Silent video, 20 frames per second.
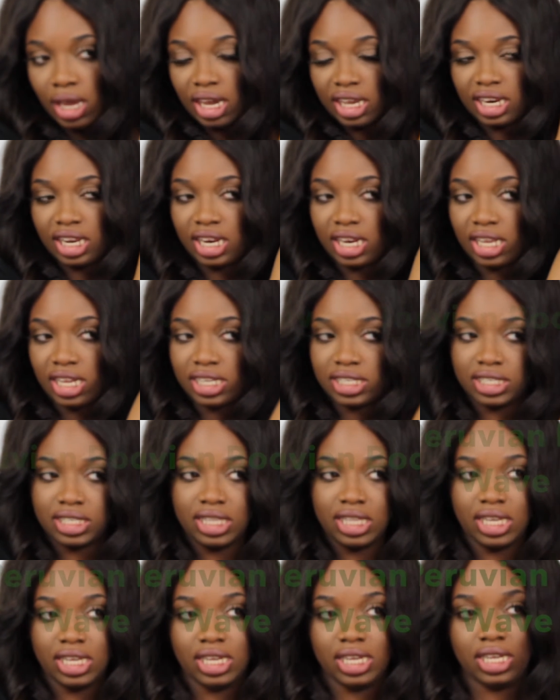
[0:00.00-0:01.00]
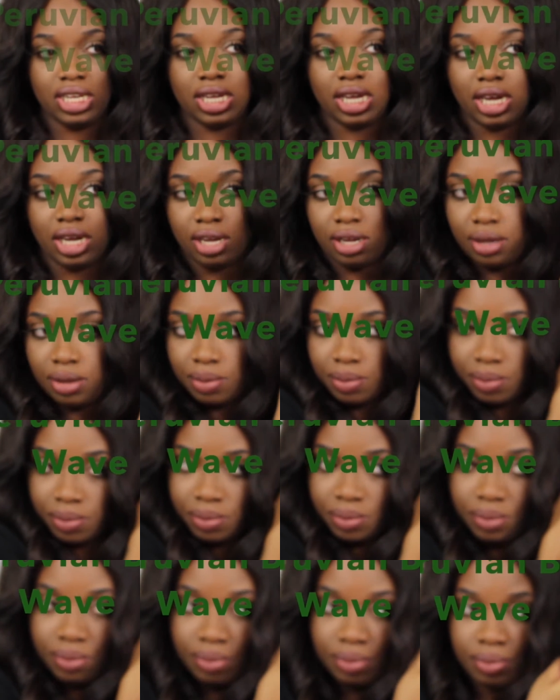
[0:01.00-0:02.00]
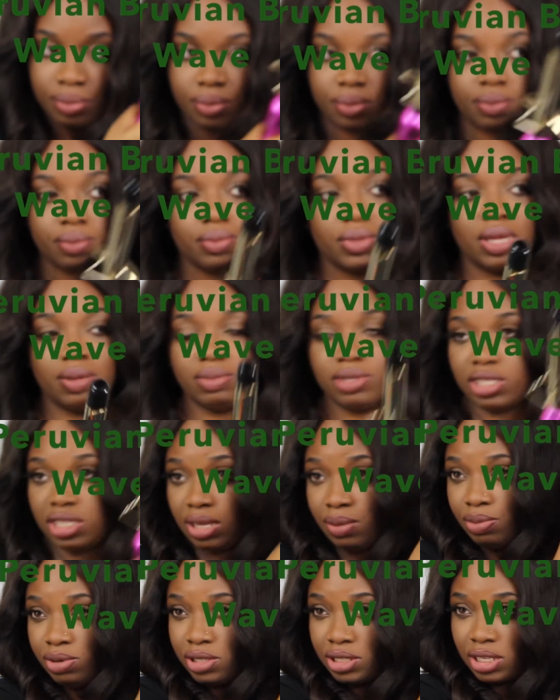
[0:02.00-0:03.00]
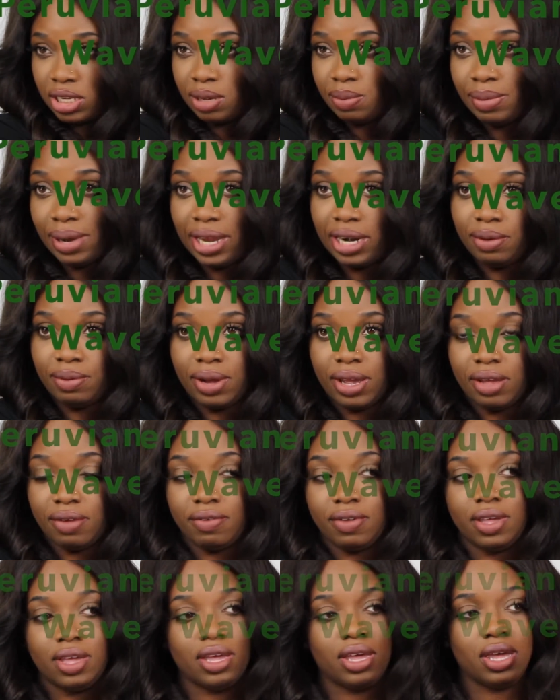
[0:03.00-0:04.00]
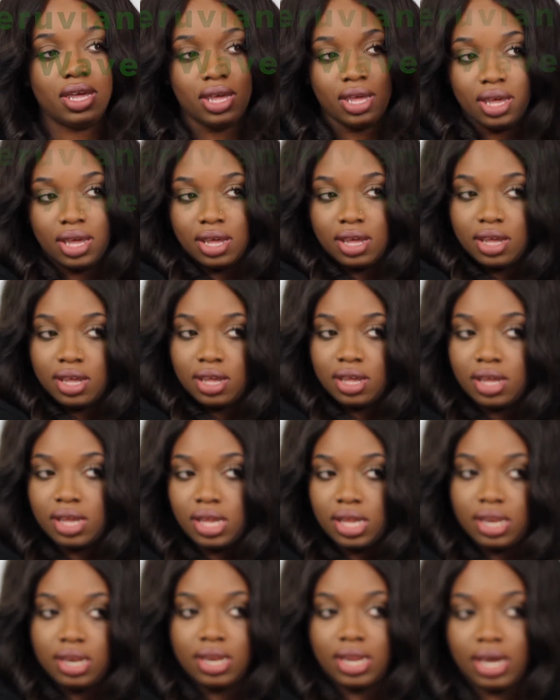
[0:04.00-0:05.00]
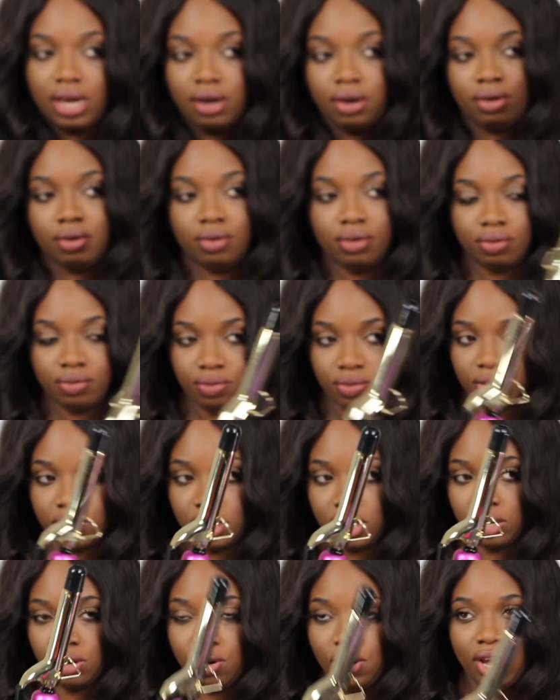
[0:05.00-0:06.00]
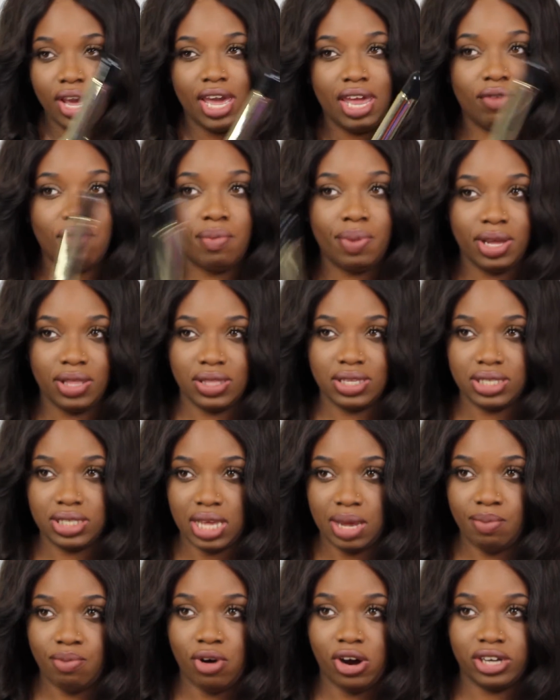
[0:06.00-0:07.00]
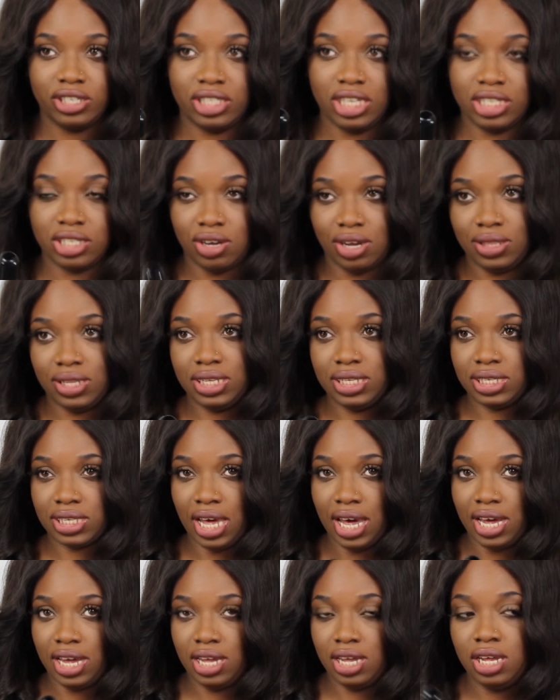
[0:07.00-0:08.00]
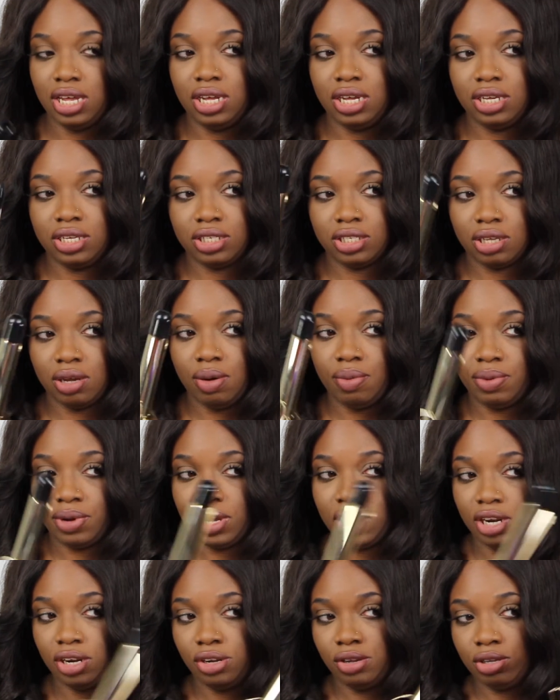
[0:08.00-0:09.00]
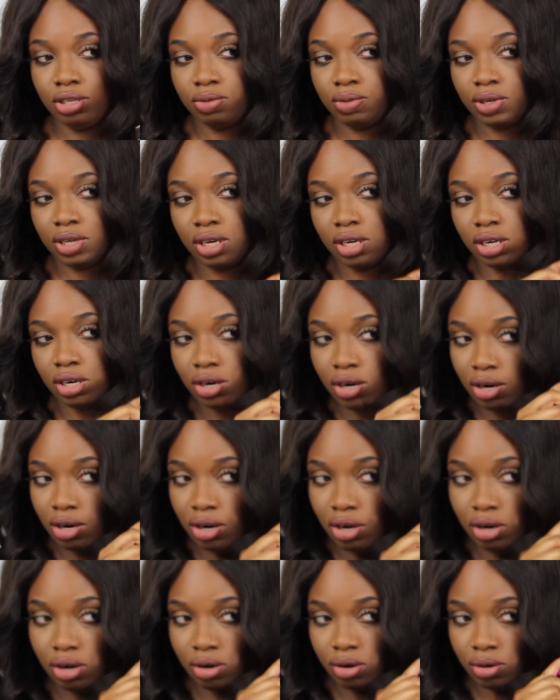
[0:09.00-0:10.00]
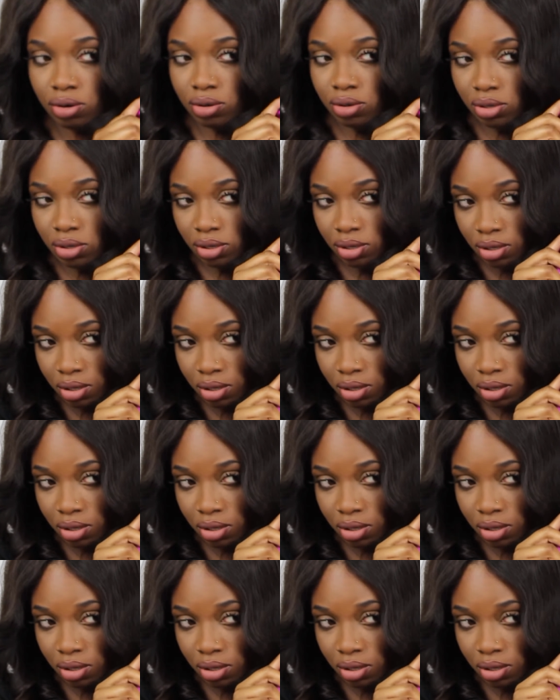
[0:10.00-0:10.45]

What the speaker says: And it is the MC Brazilian Body Wave. Now, we're going to go ahead and repeat the same process on this side. So what we're going to do is we're going to curl